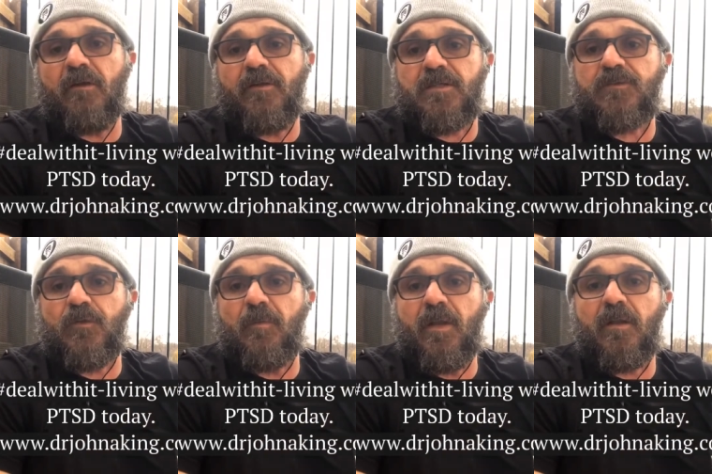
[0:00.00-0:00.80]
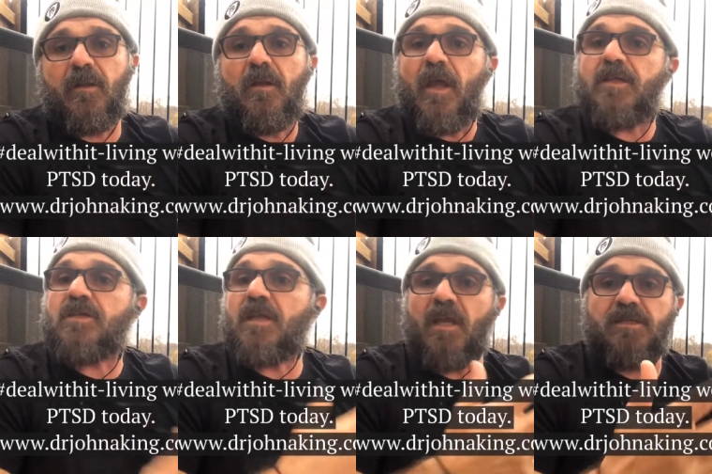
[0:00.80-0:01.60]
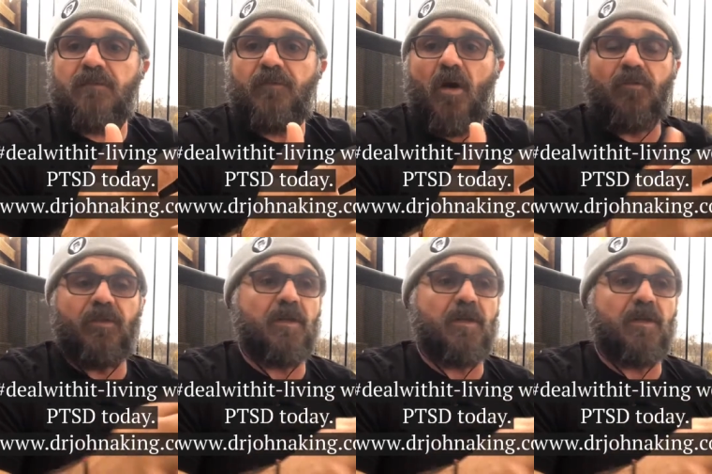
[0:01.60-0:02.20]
just for a minute and she gets involved in it.